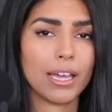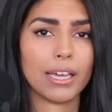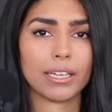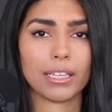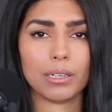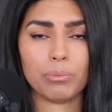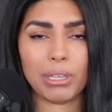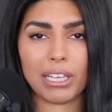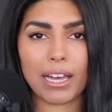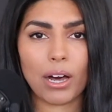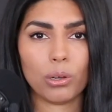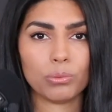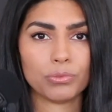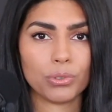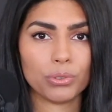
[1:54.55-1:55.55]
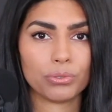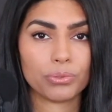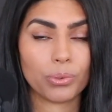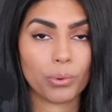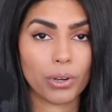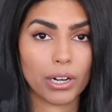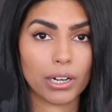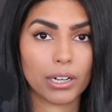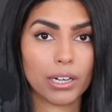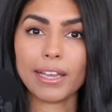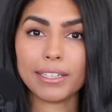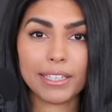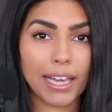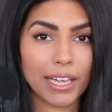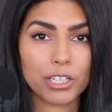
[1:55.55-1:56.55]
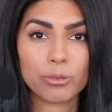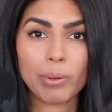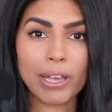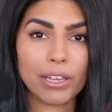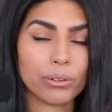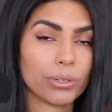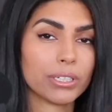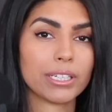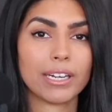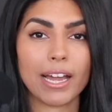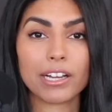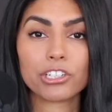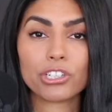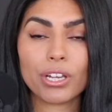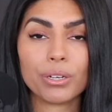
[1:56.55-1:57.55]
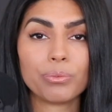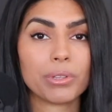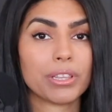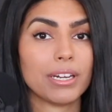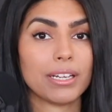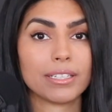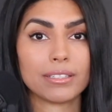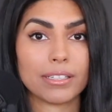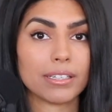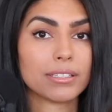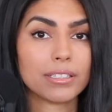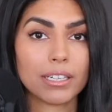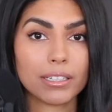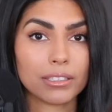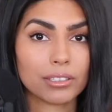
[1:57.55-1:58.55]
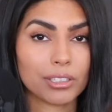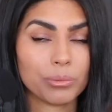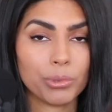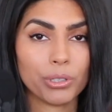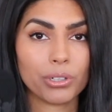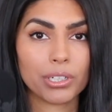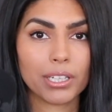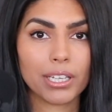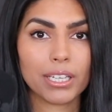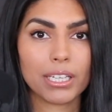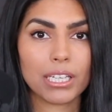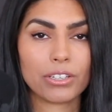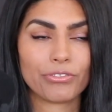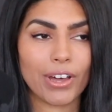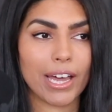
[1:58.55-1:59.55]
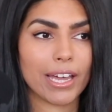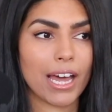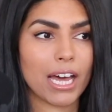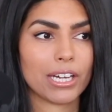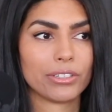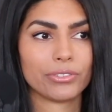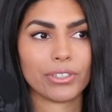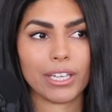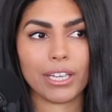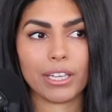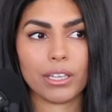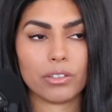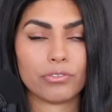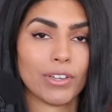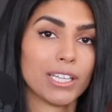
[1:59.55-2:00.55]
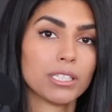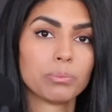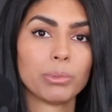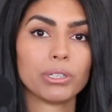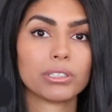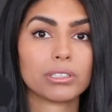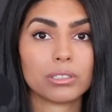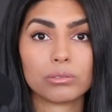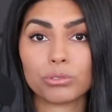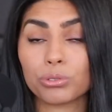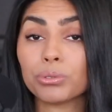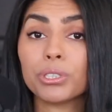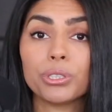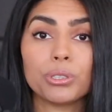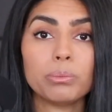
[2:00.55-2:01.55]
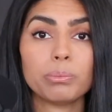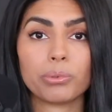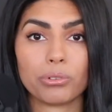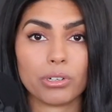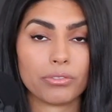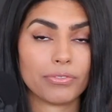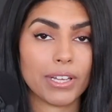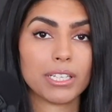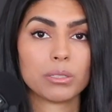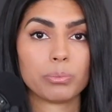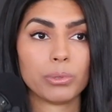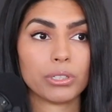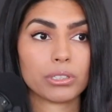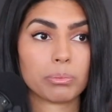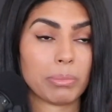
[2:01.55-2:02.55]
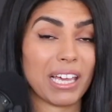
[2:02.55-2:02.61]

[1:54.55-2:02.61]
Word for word: It can be helpful for engagement or connection with an existing community. If I have a Facebook group or a Facebook